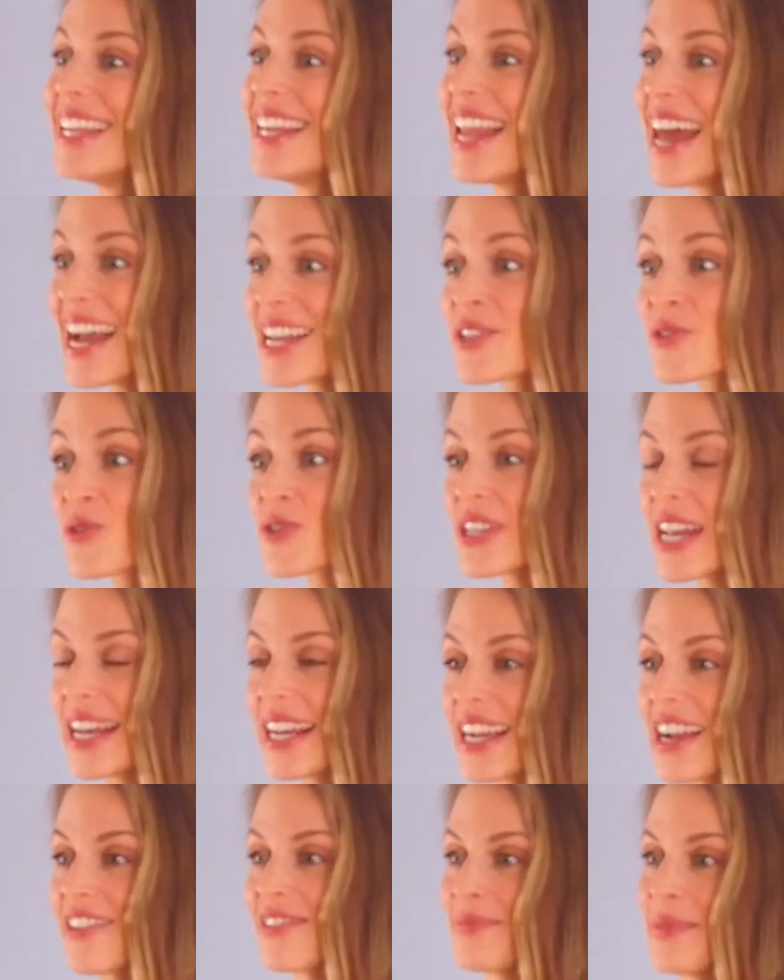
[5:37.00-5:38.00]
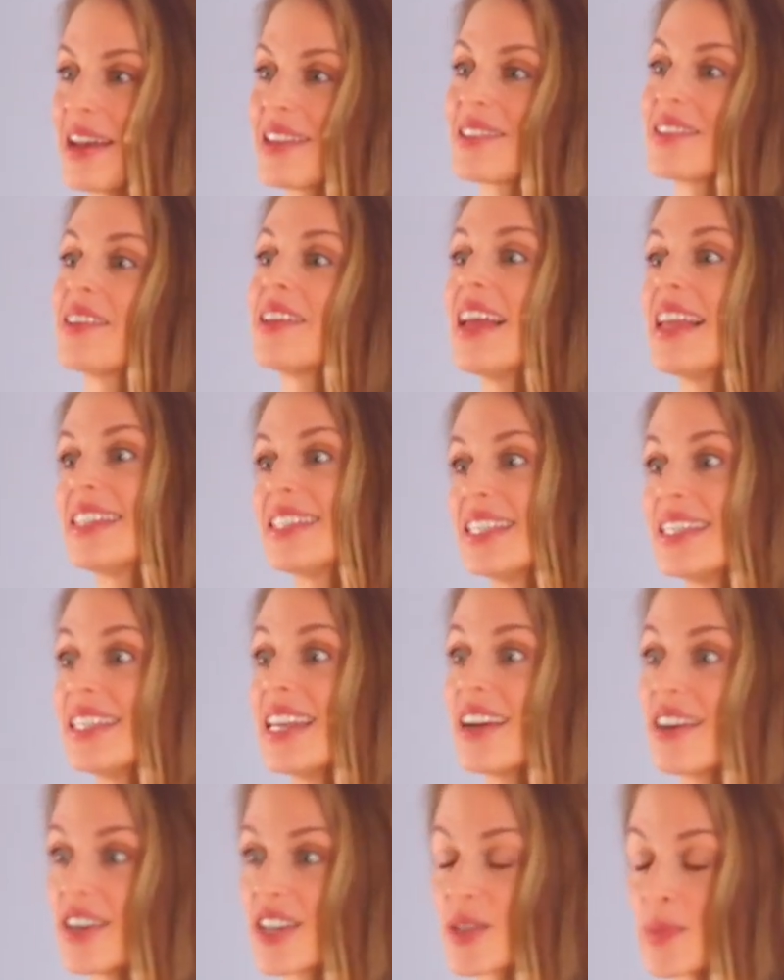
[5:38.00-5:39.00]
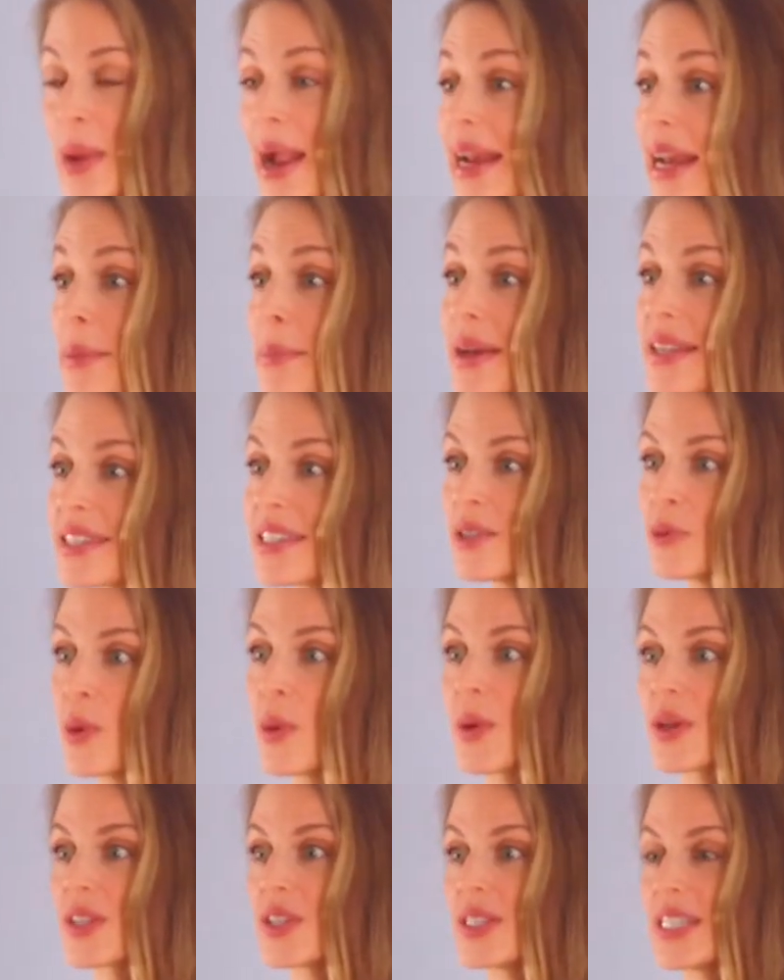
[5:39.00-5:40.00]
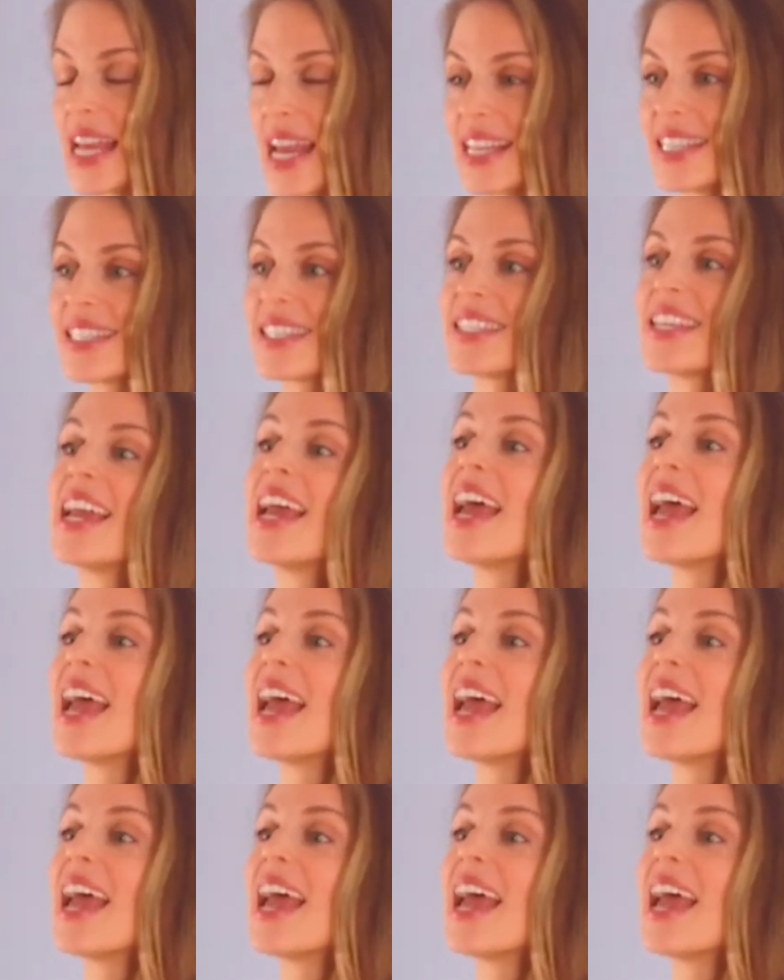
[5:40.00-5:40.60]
The last rotator cuff muscle is the Teres minor muscle we want to test,